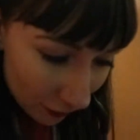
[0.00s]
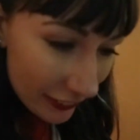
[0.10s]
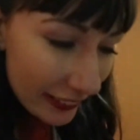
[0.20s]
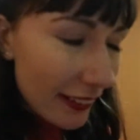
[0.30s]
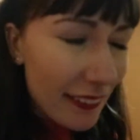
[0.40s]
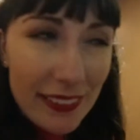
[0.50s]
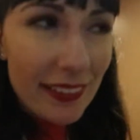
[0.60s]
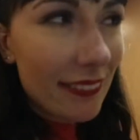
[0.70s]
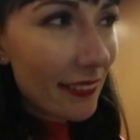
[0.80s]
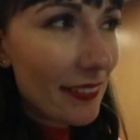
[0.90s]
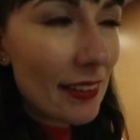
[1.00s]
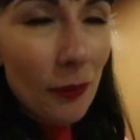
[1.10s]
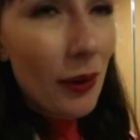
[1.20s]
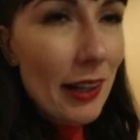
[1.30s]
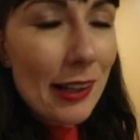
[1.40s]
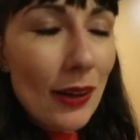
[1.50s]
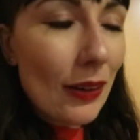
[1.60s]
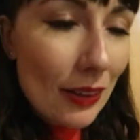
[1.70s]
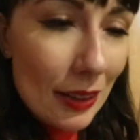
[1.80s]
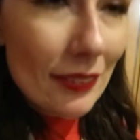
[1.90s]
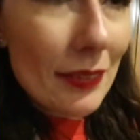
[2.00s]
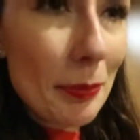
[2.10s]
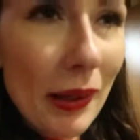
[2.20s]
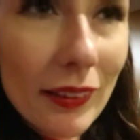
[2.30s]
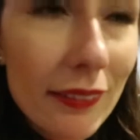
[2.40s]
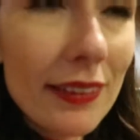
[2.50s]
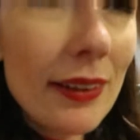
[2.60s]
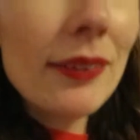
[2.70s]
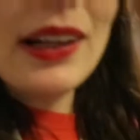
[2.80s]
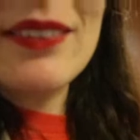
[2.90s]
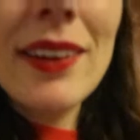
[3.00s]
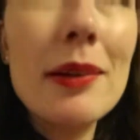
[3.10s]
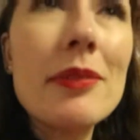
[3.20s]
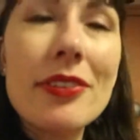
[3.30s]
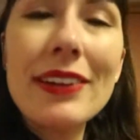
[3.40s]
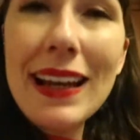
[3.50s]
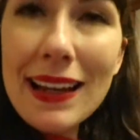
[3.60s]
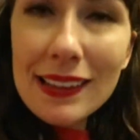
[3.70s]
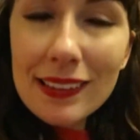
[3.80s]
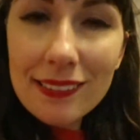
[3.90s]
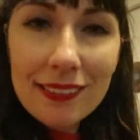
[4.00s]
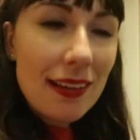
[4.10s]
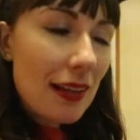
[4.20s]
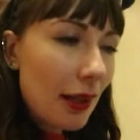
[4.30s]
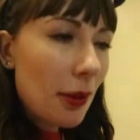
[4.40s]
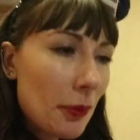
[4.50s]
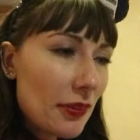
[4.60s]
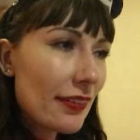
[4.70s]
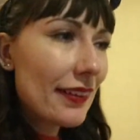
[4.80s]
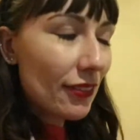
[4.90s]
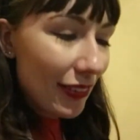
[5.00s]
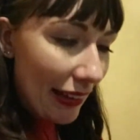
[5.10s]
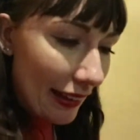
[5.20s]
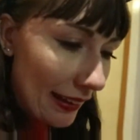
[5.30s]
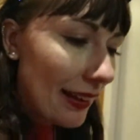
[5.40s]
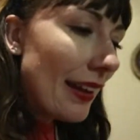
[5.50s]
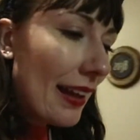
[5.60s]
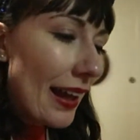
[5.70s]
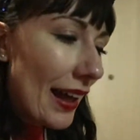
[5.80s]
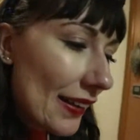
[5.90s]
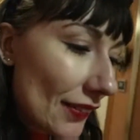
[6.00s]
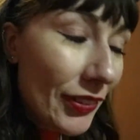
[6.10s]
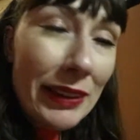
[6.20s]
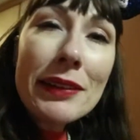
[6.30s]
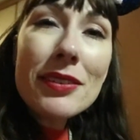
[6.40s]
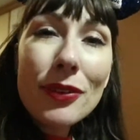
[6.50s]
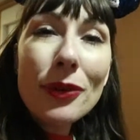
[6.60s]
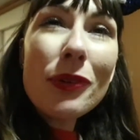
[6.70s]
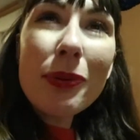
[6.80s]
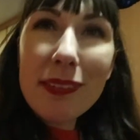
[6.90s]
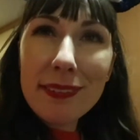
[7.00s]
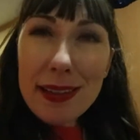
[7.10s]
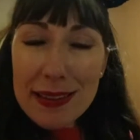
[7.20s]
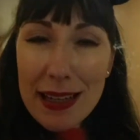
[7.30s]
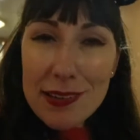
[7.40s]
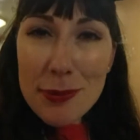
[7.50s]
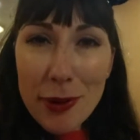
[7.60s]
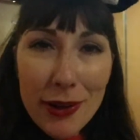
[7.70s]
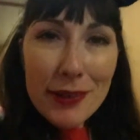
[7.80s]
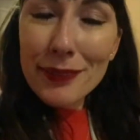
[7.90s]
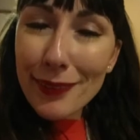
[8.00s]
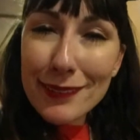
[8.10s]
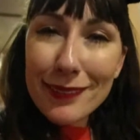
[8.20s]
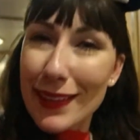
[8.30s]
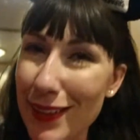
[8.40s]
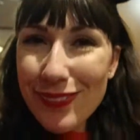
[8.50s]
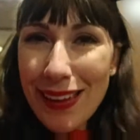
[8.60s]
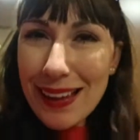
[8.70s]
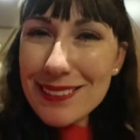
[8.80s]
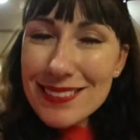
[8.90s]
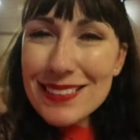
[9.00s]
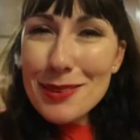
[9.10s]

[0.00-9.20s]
Really nice, did quite a lot, but still had time to relax, which is lovely. And really looking forward to a sea day tomorrow, so I'll see you for that.